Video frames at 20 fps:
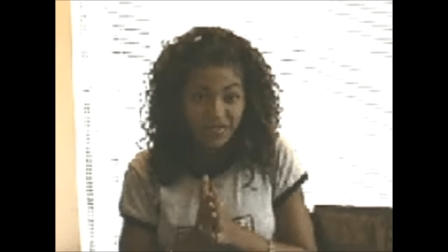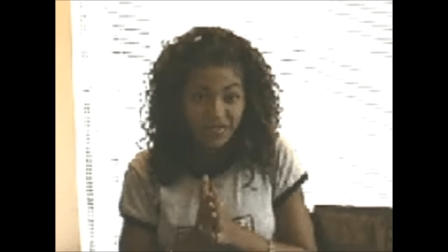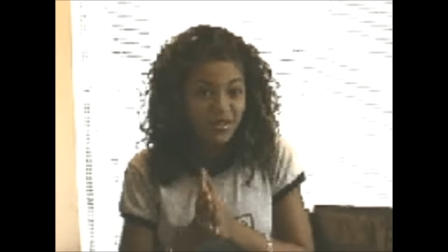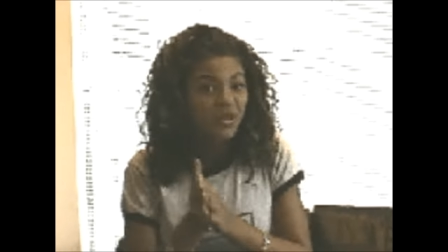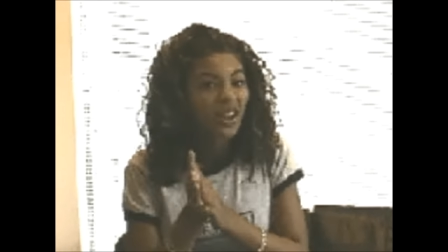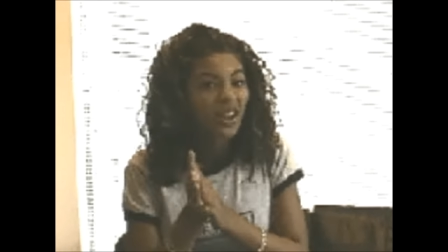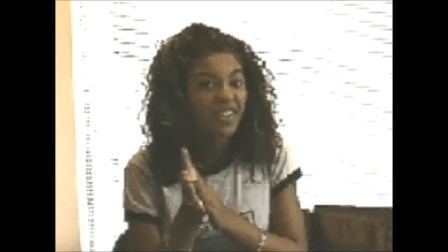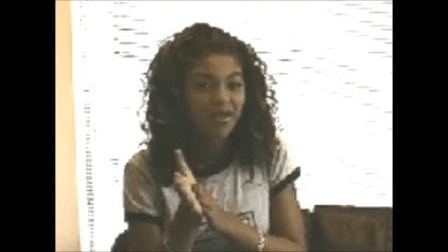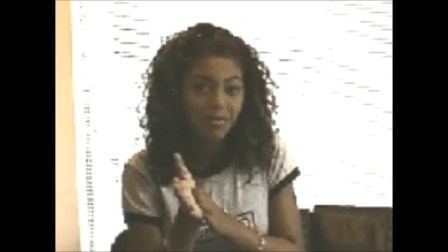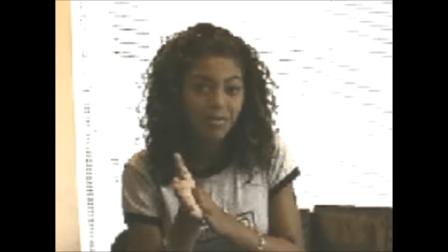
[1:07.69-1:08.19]
If
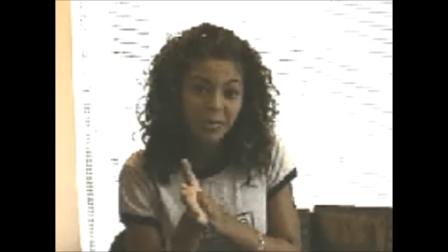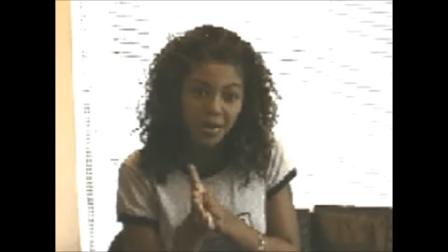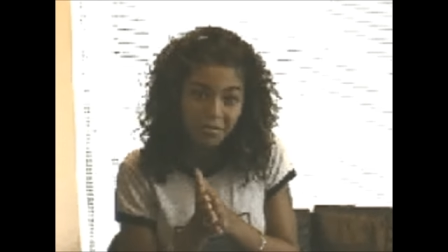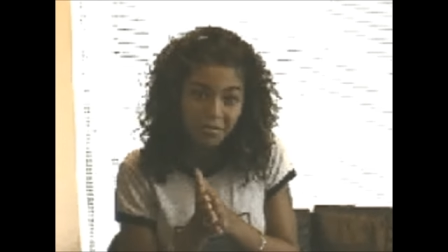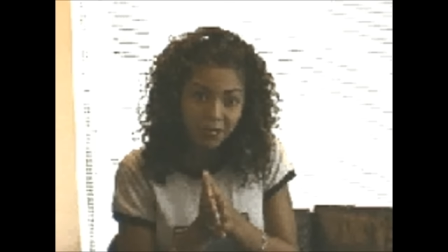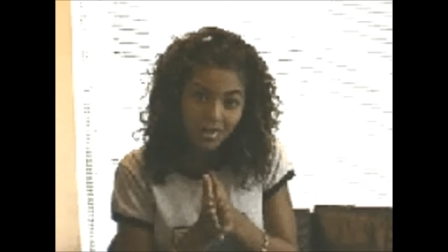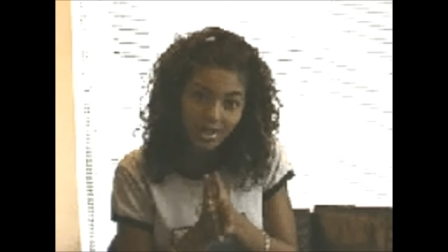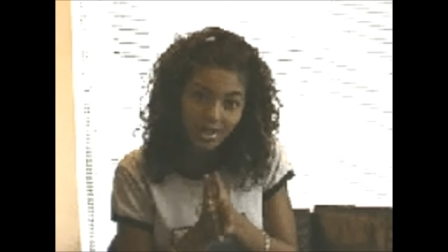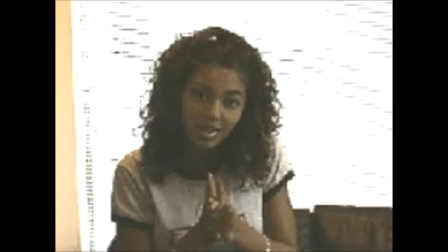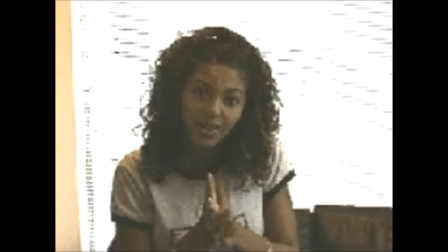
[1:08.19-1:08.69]
you ever
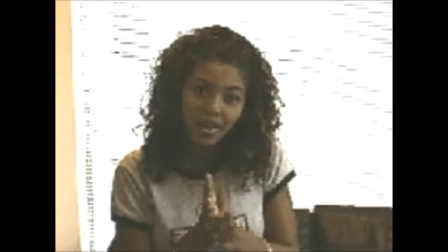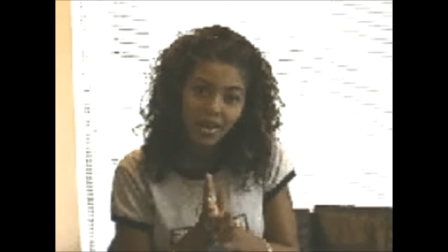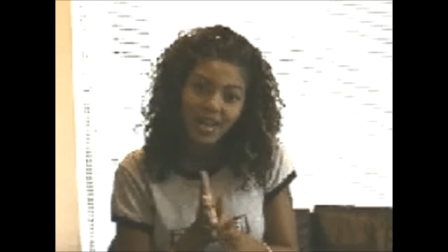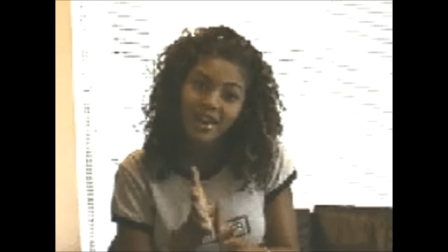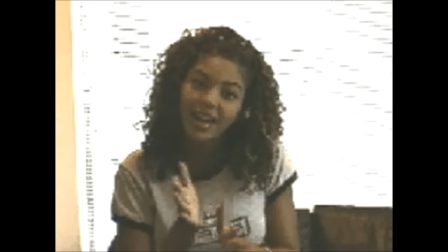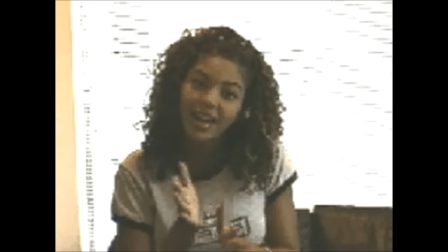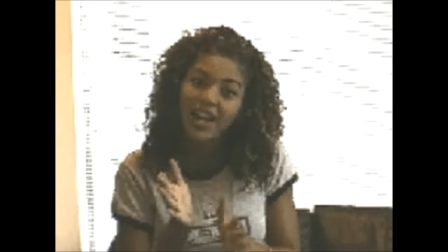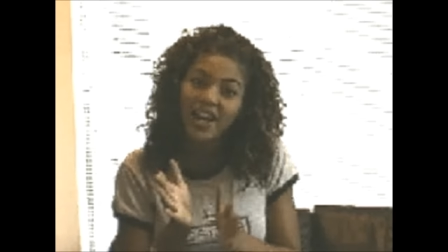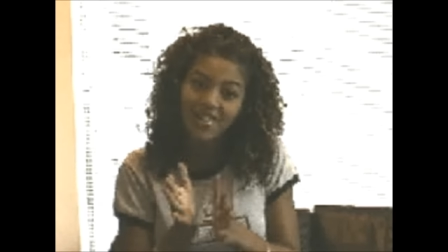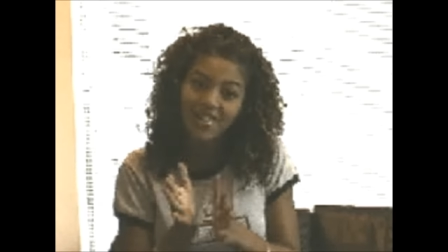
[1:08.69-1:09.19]
meet me
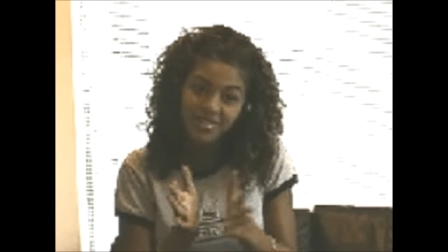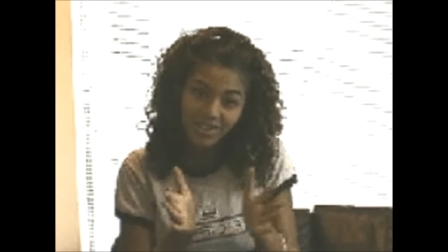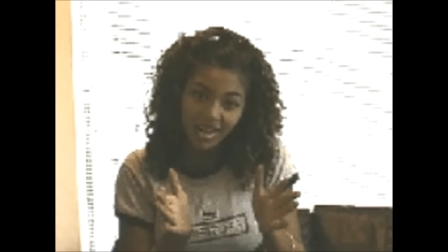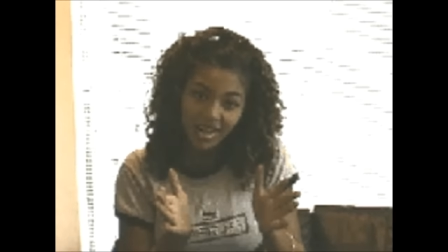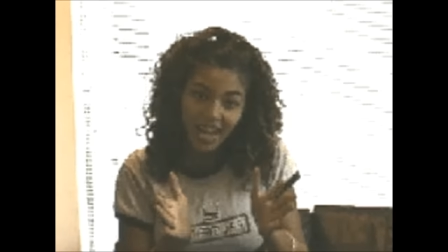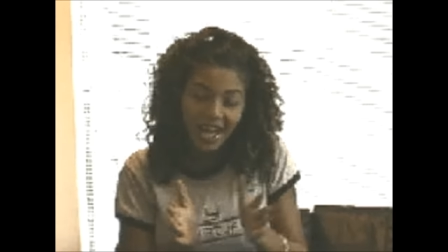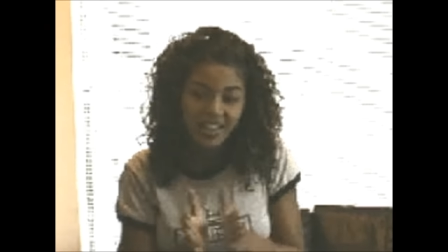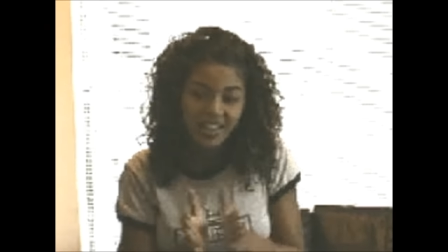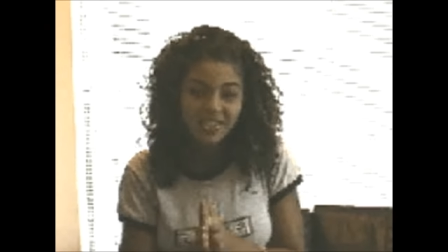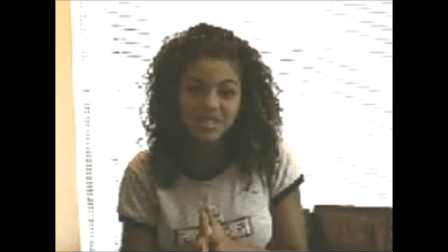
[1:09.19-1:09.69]
I have a
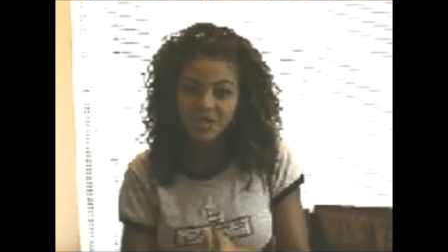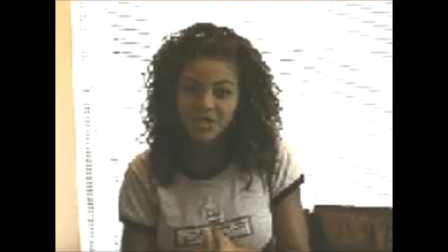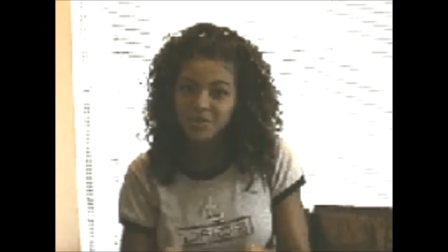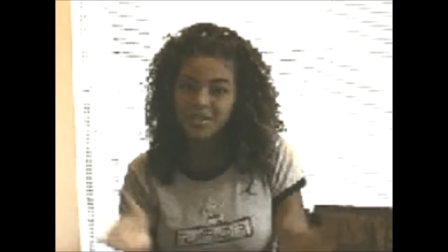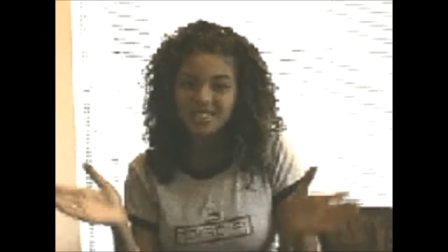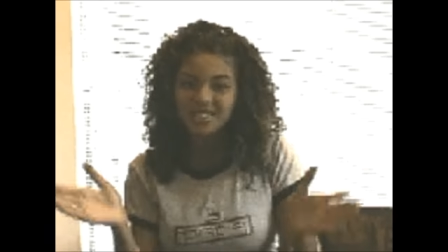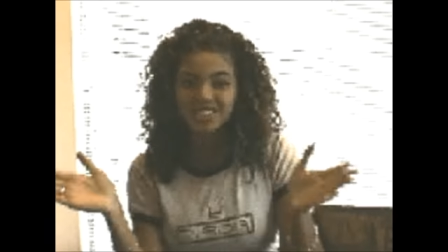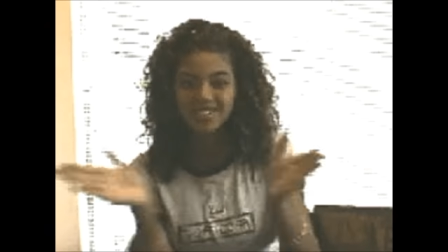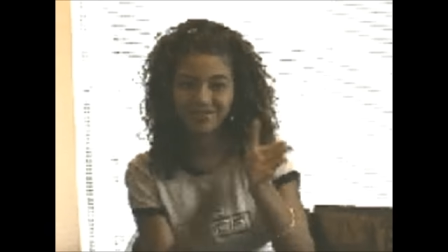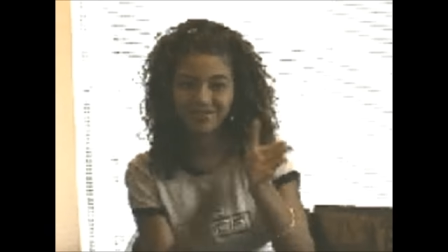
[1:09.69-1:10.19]
little
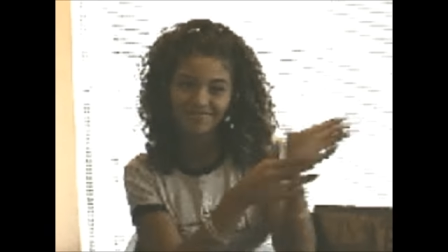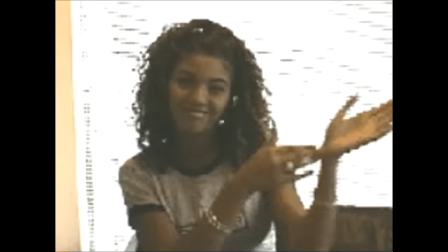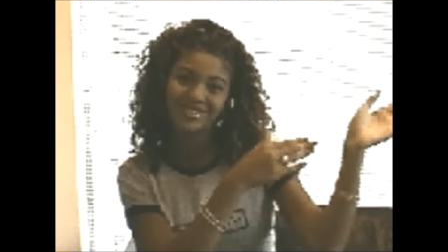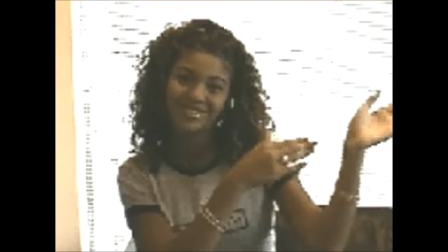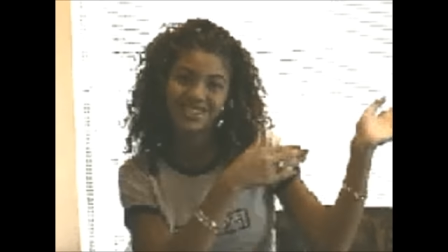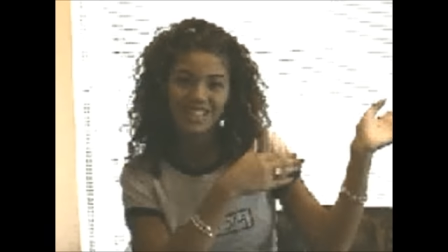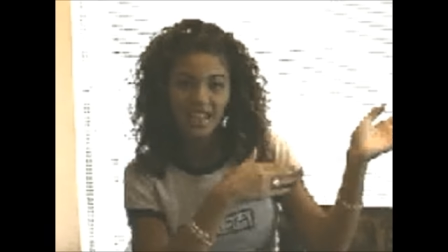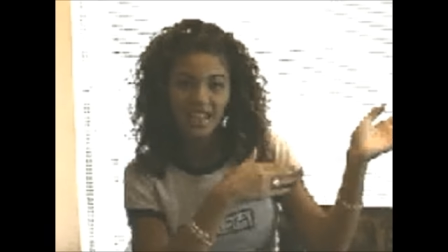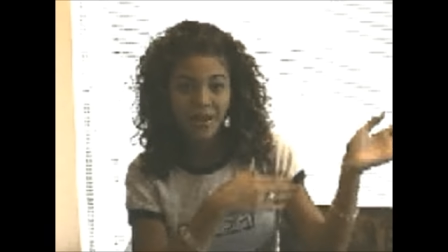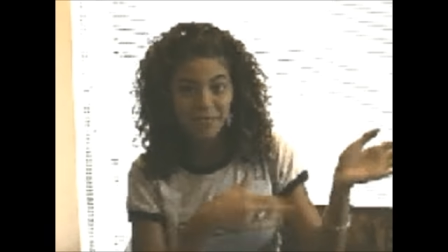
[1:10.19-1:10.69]
attitude, just
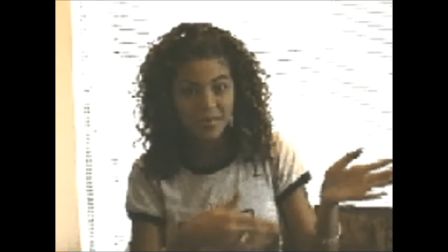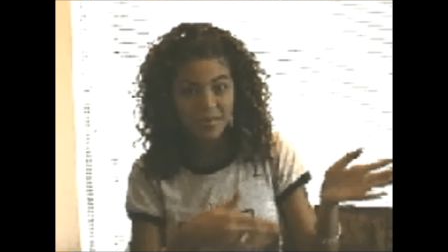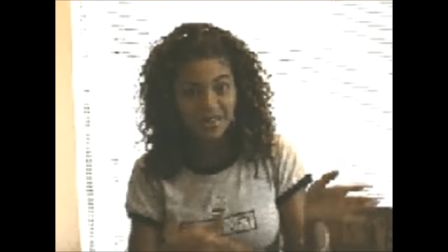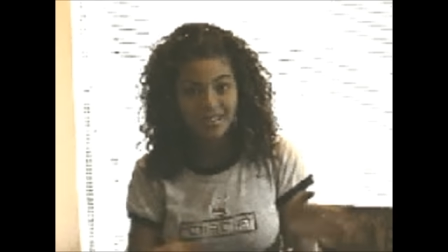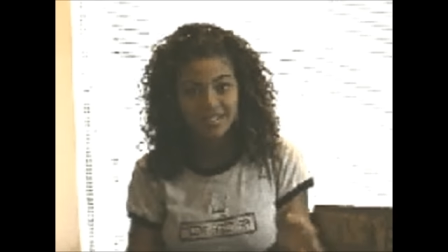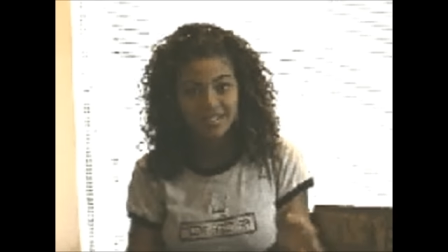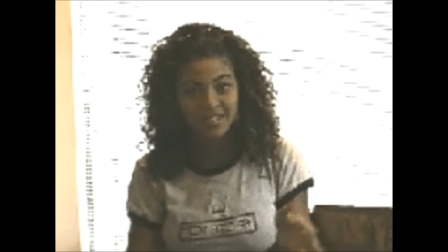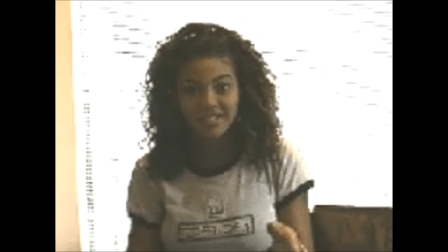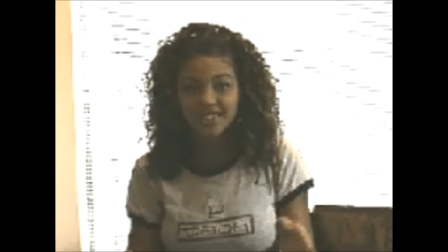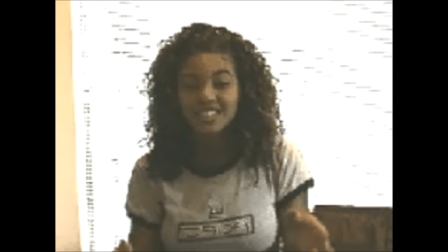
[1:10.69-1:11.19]
slap me.